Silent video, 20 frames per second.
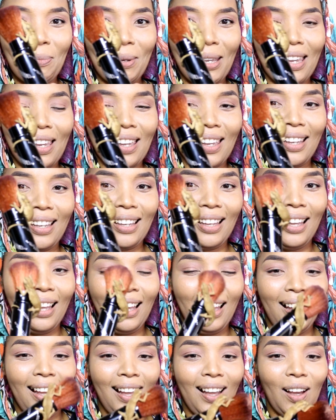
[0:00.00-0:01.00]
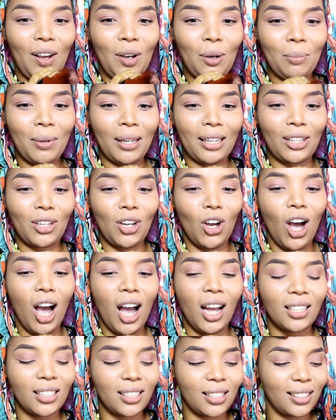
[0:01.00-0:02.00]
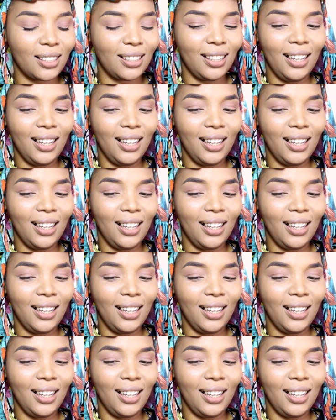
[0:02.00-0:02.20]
No, come to the bed. Oh my god.